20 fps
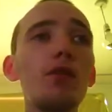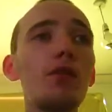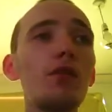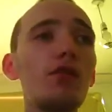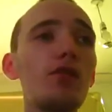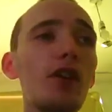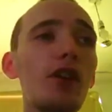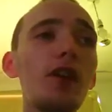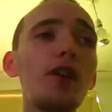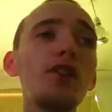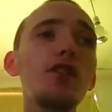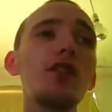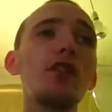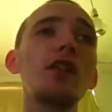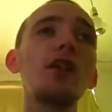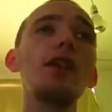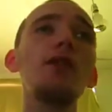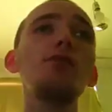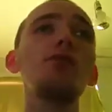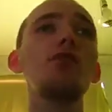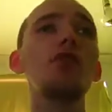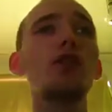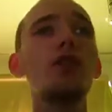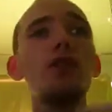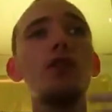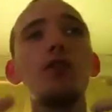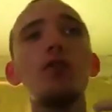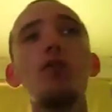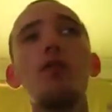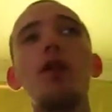change themes, you
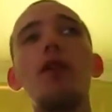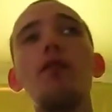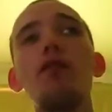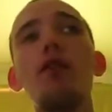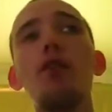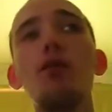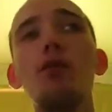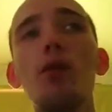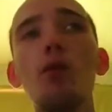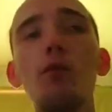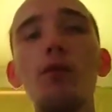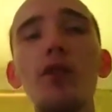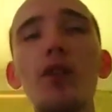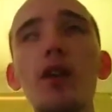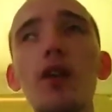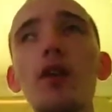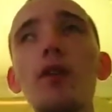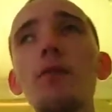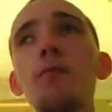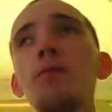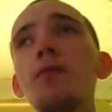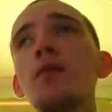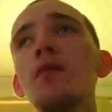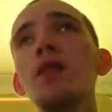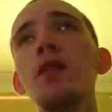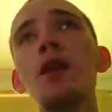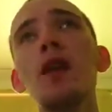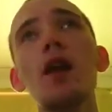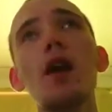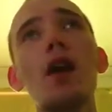can do whatever you want with it.
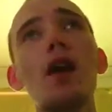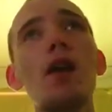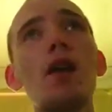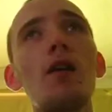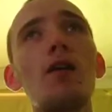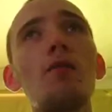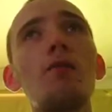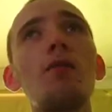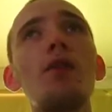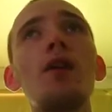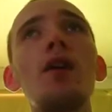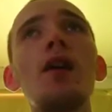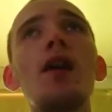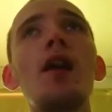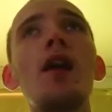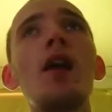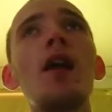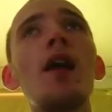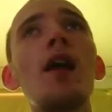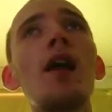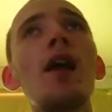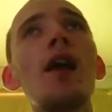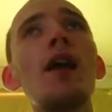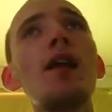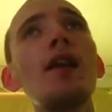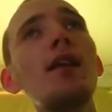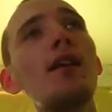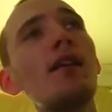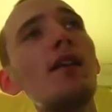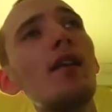And
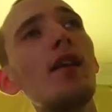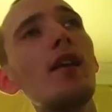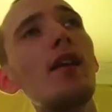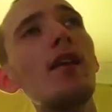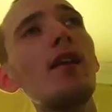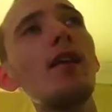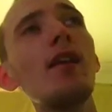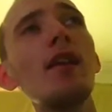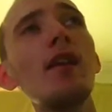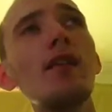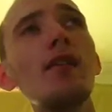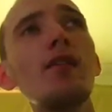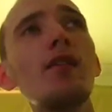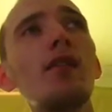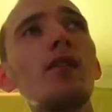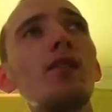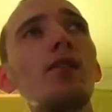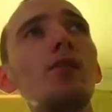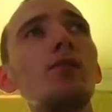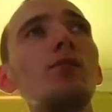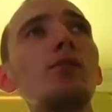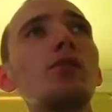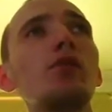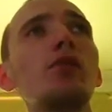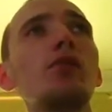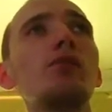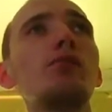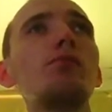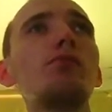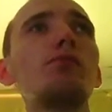in that
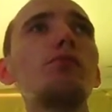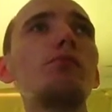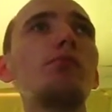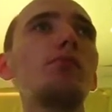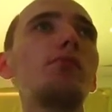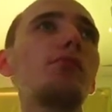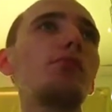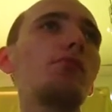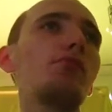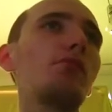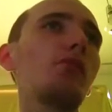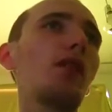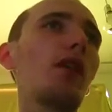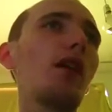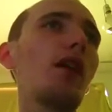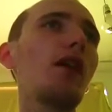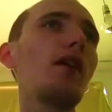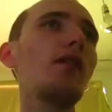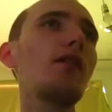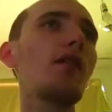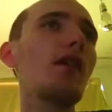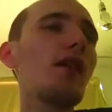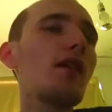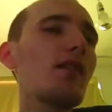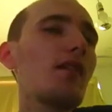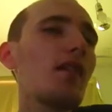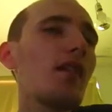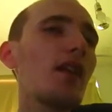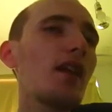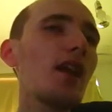terms,
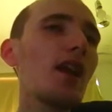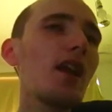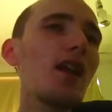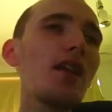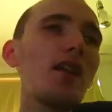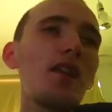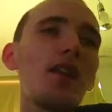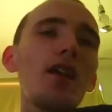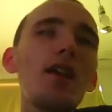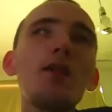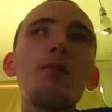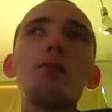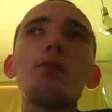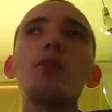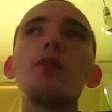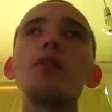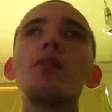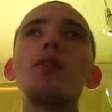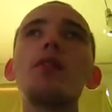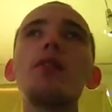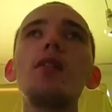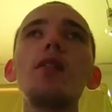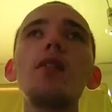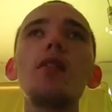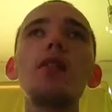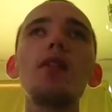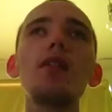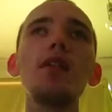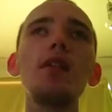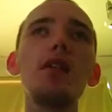it's a niggly thing, but
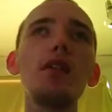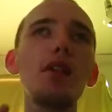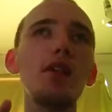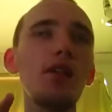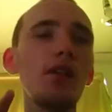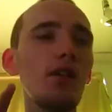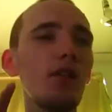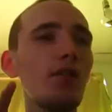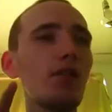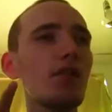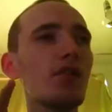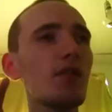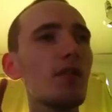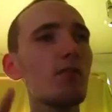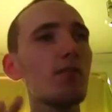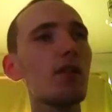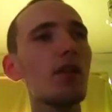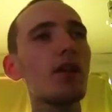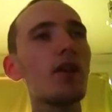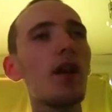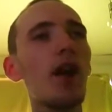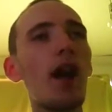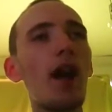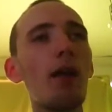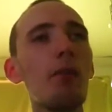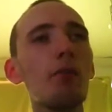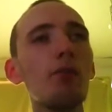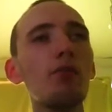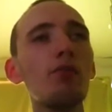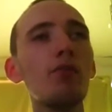it's something that
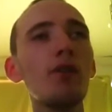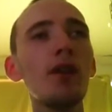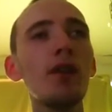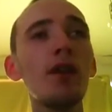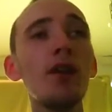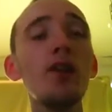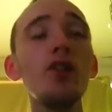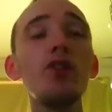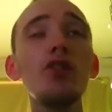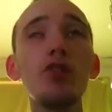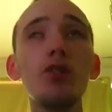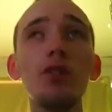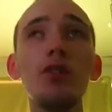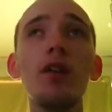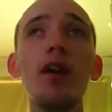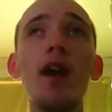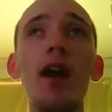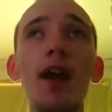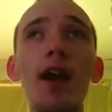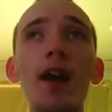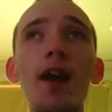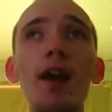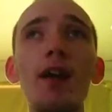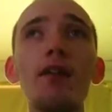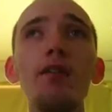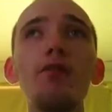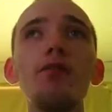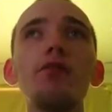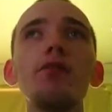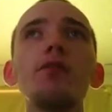Apple really should
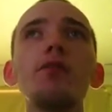have.